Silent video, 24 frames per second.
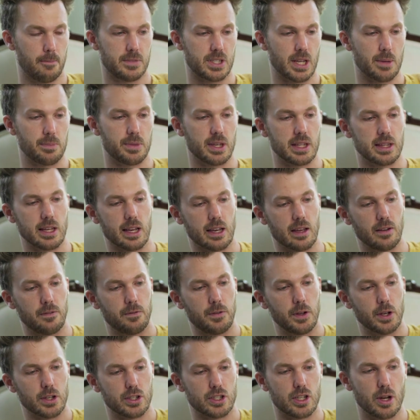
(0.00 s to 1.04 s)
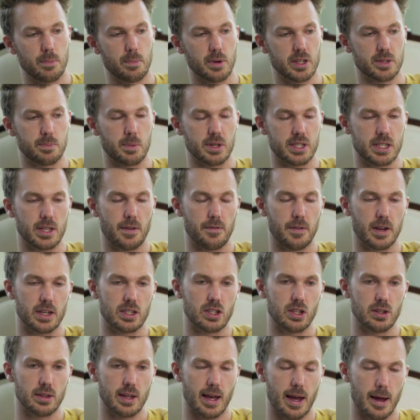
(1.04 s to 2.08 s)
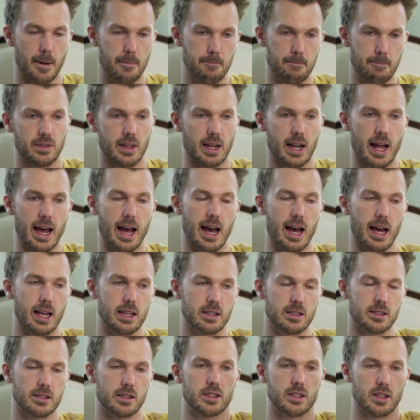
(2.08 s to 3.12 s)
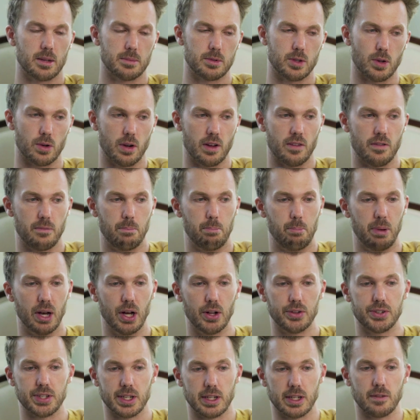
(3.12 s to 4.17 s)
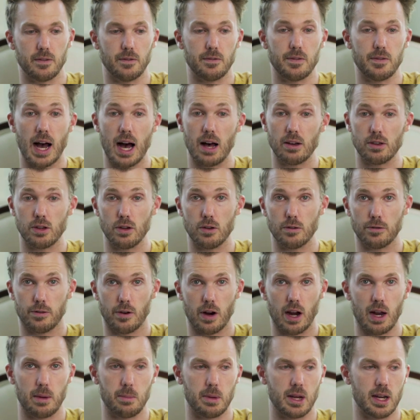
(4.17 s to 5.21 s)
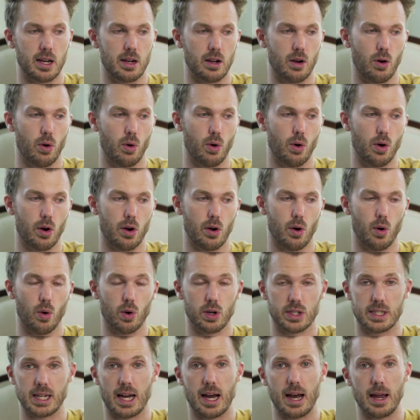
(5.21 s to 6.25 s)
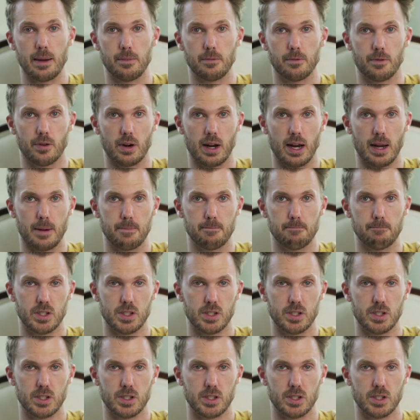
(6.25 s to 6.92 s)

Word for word: Something that can feel super specific to them that has some sort of built-in value framing or, or time frame.